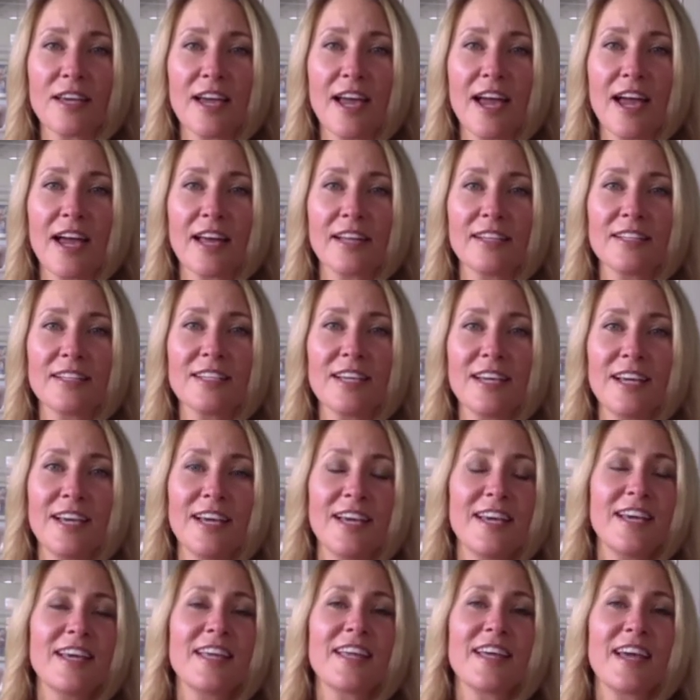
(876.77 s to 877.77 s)
And,
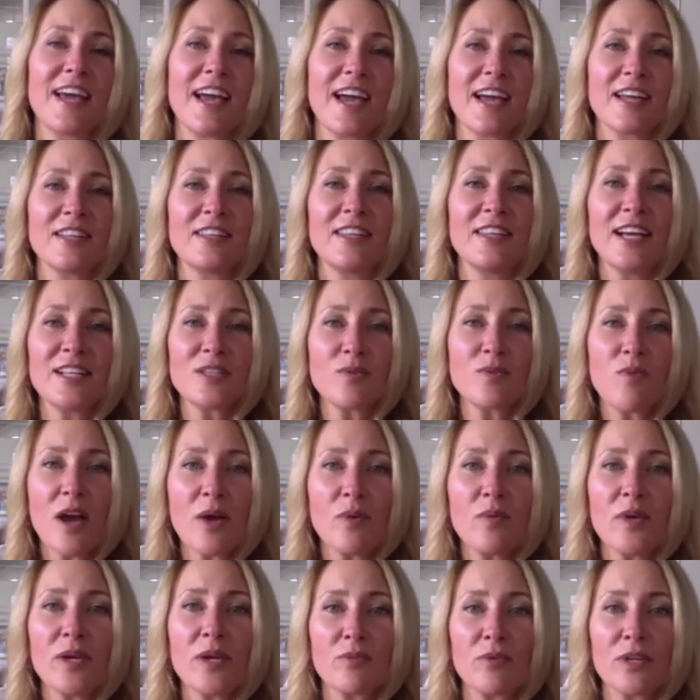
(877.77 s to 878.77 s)
and that's why
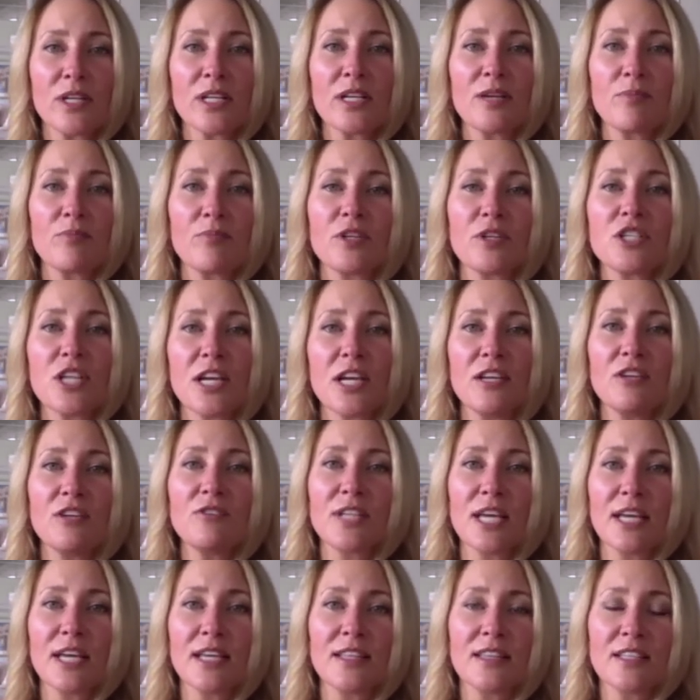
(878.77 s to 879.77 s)
we really appreciate you
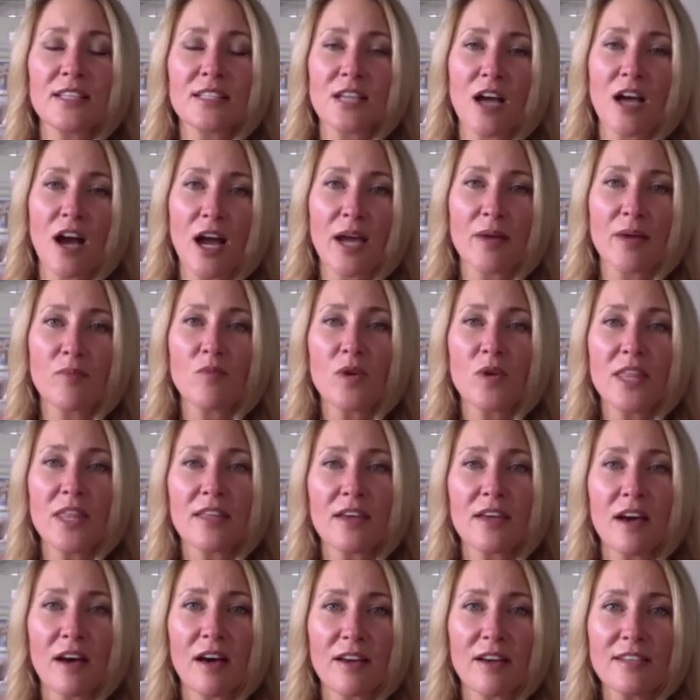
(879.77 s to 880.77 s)
taking the time with
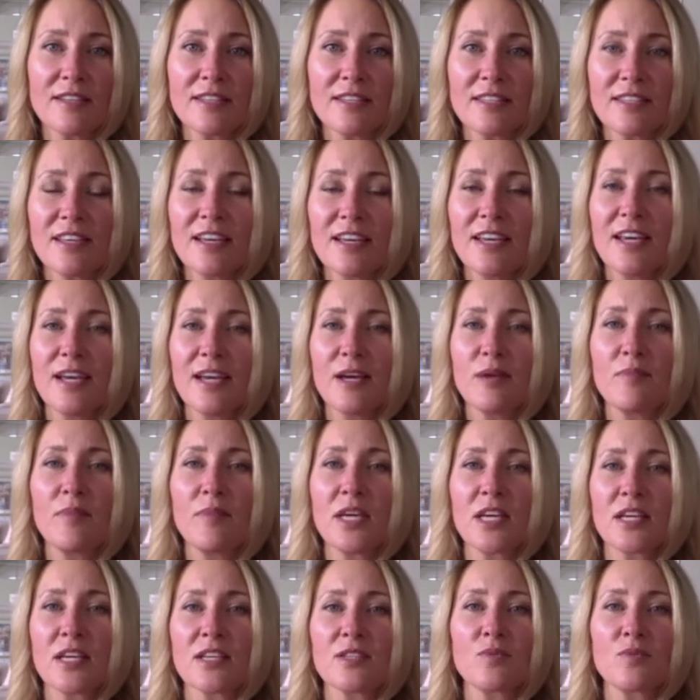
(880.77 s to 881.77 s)
us
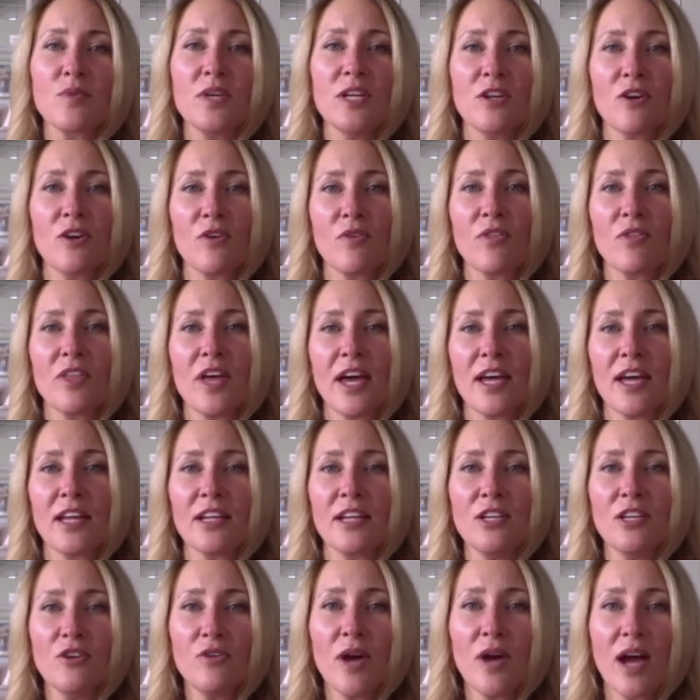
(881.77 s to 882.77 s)
because we know that
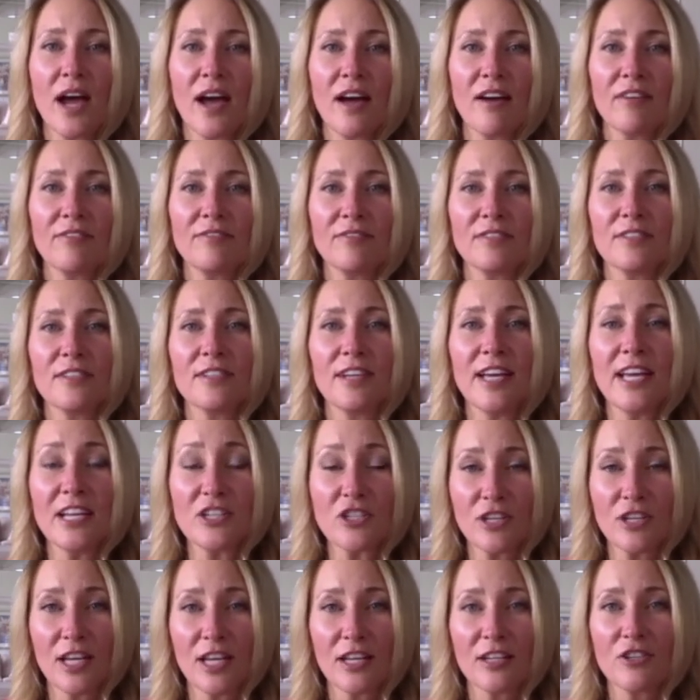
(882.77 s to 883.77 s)
you have
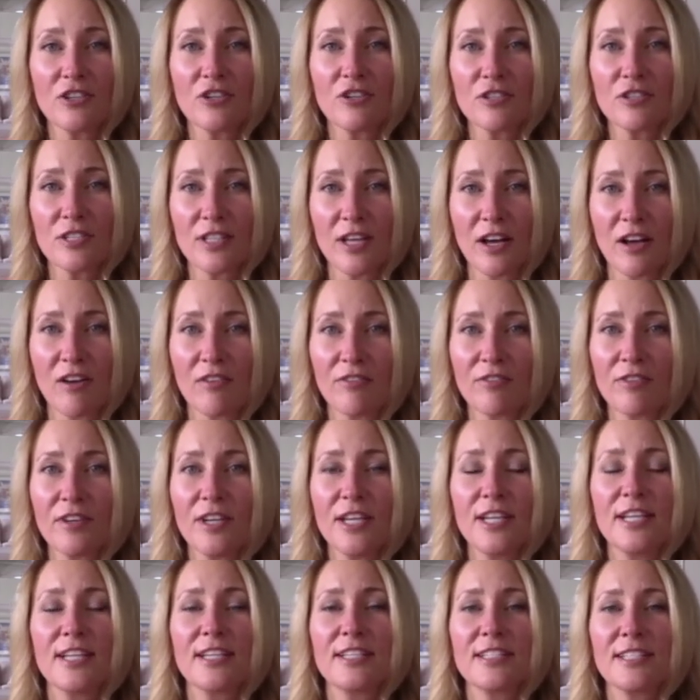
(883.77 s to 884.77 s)
educated yourself
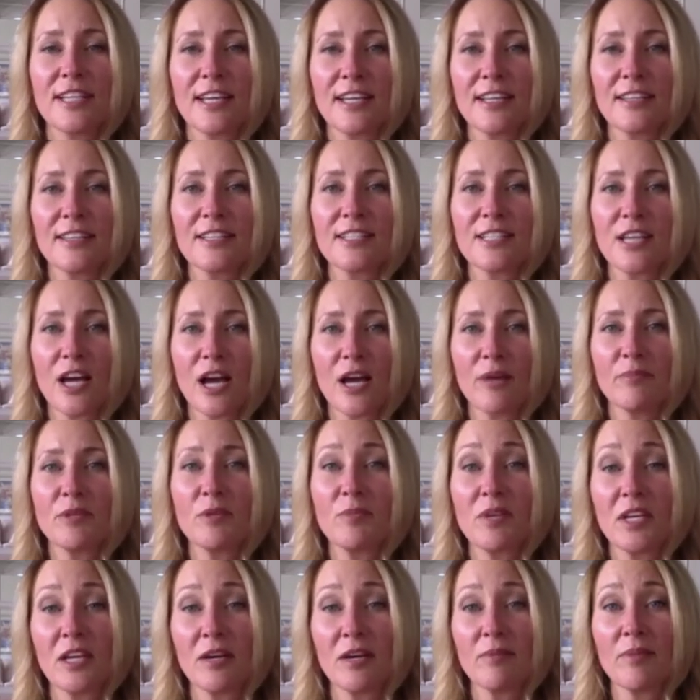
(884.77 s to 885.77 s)
taken the time to
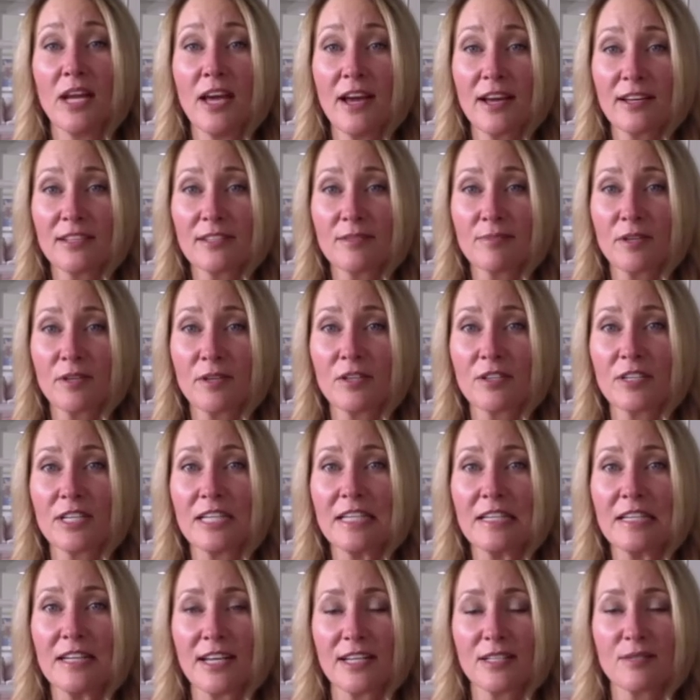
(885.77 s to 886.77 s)
become an expert
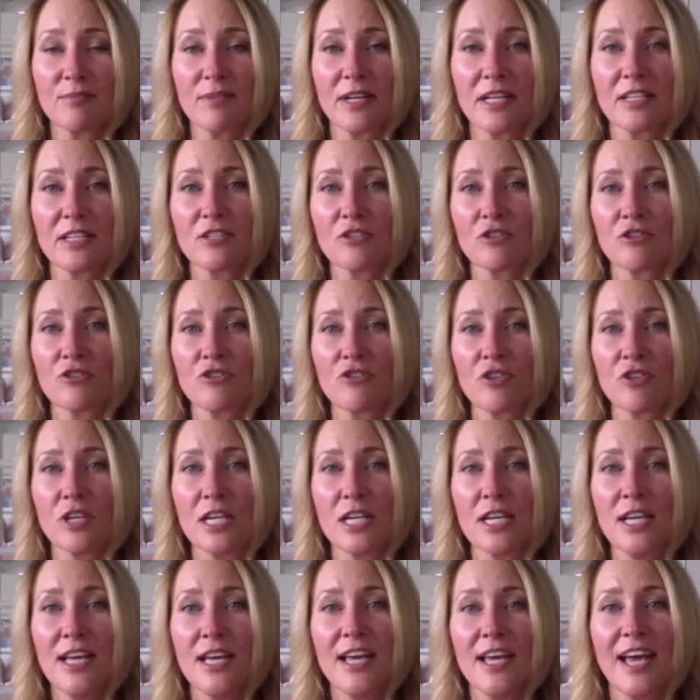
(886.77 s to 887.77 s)
in explant
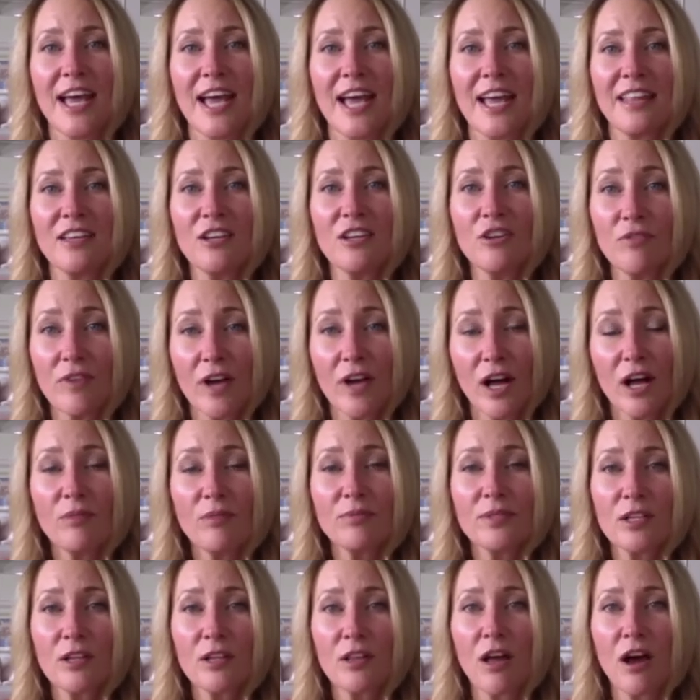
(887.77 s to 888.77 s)
surgery and that you've
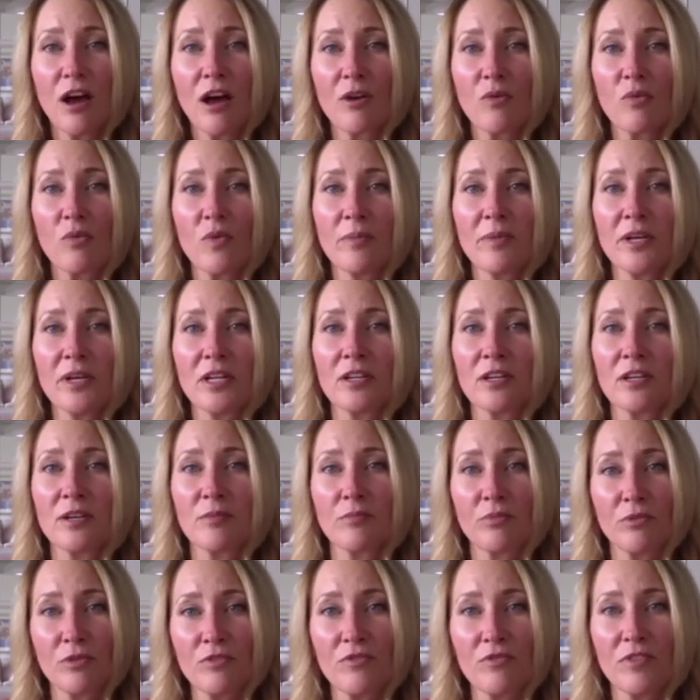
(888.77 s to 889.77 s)
helped a lot of women
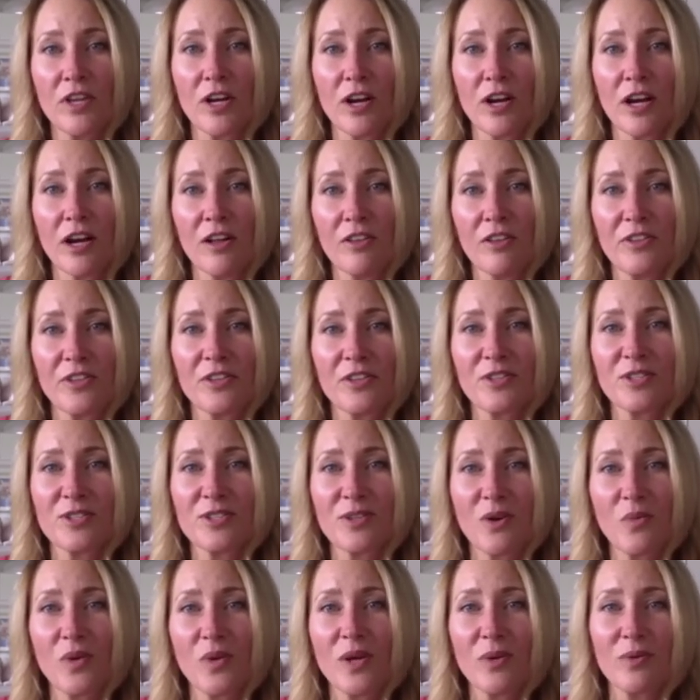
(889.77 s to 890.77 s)
improve their health and
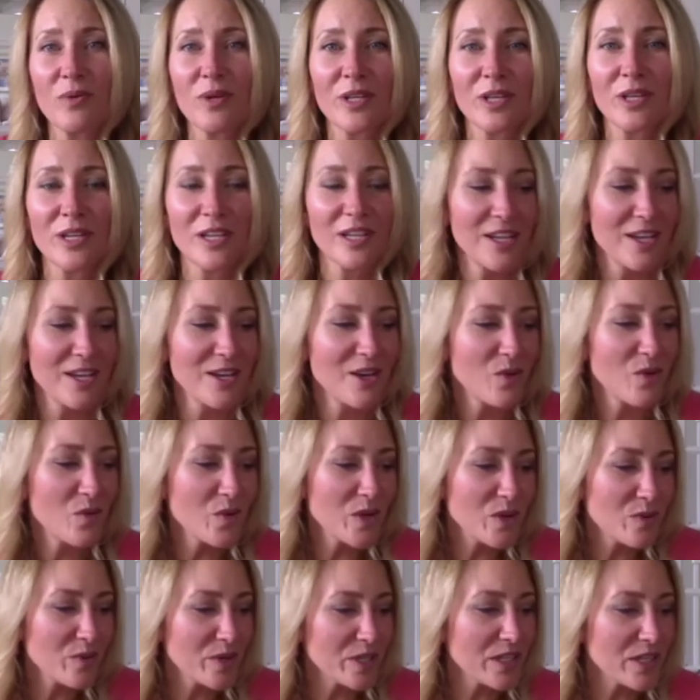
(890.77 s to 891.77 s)
so we really
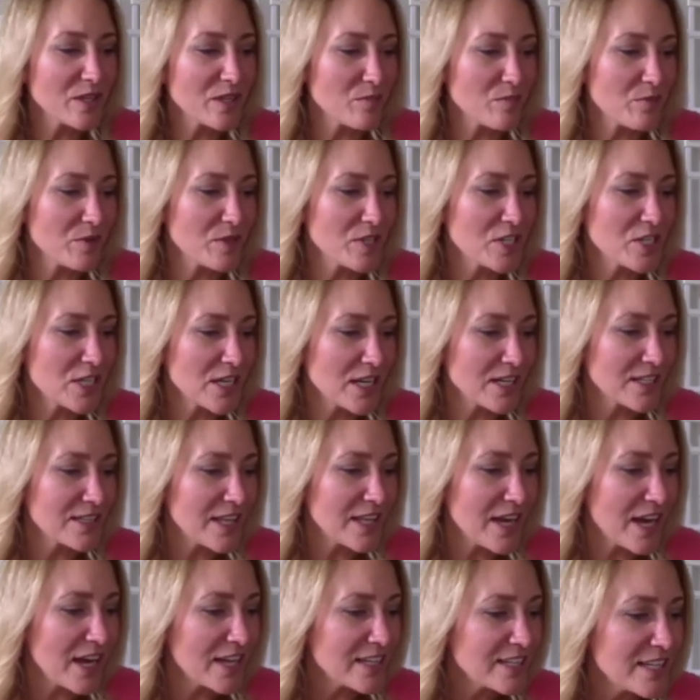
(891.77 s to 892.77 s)
we really appreciate
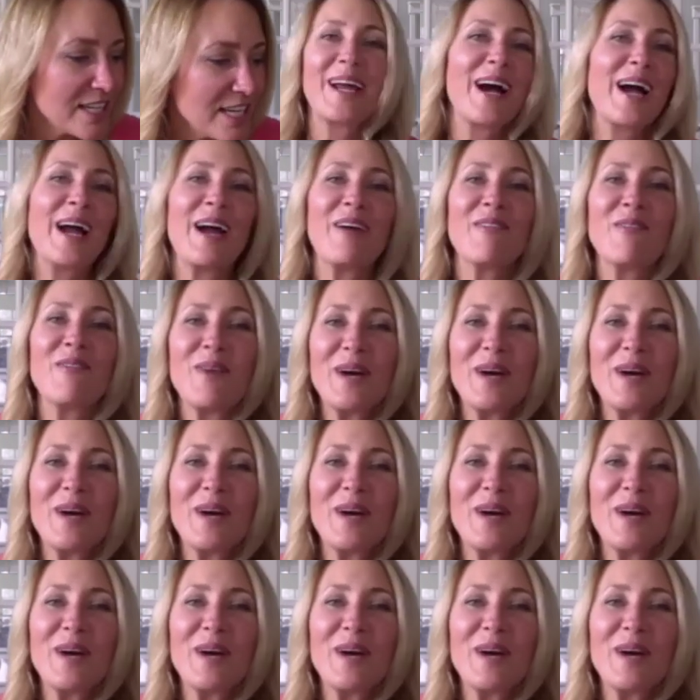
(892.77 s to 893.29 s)
that i have one